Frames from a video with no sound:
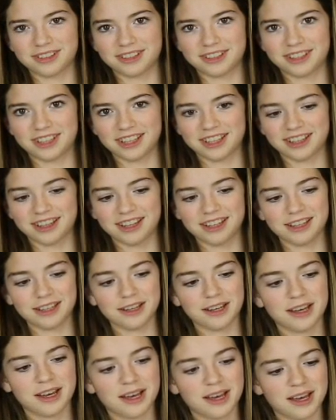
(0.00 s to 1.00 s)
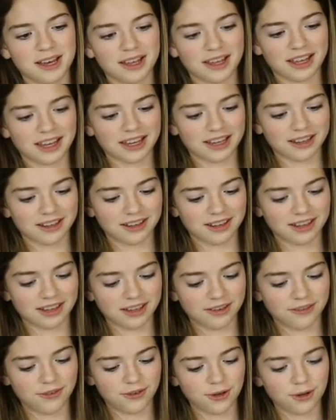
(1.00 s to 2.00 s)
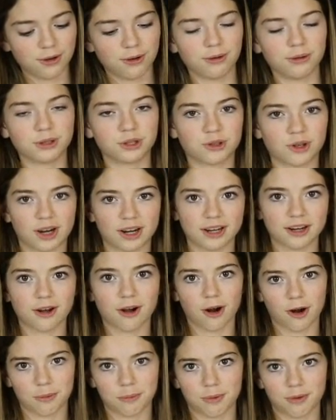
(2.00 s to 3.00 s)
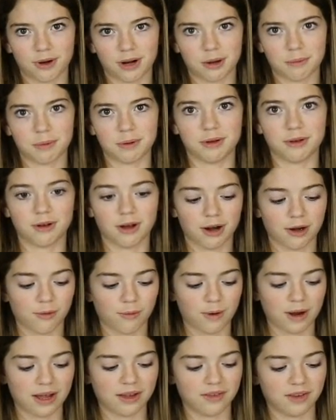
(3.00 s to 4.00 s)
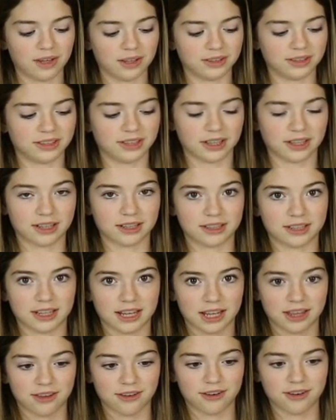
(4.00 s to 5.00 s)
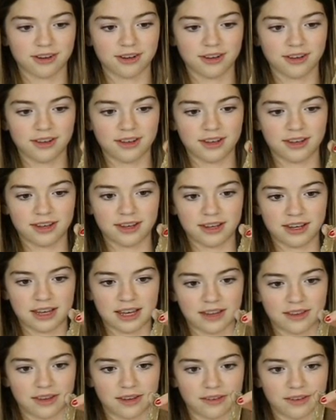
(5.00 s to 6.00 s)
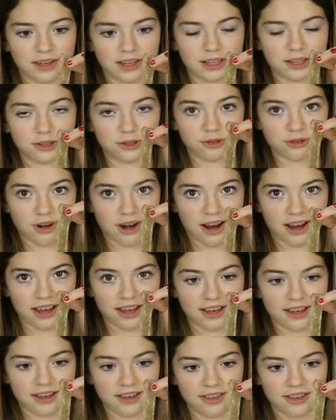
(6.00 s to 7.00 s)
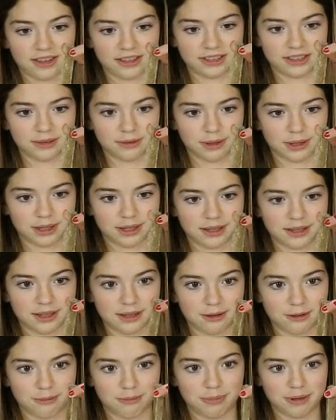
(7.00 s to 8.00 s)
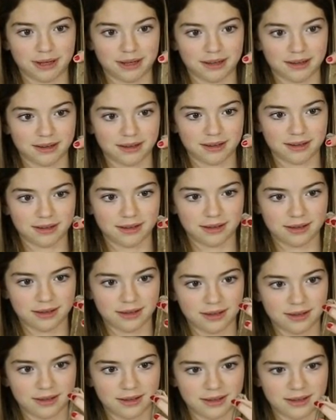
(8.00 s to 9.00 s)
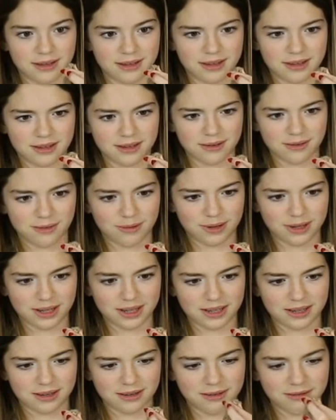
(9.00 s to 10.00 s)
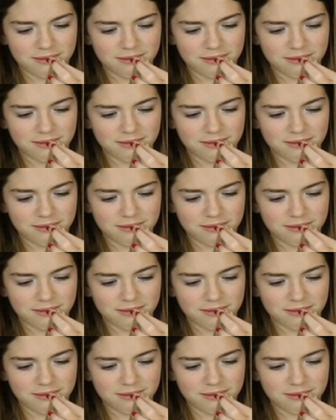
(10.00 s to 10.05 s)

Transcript: stick thing. Like if you shredded cardboard up and you got it wet and then stuck it together and then let it dry, this is what it would be. What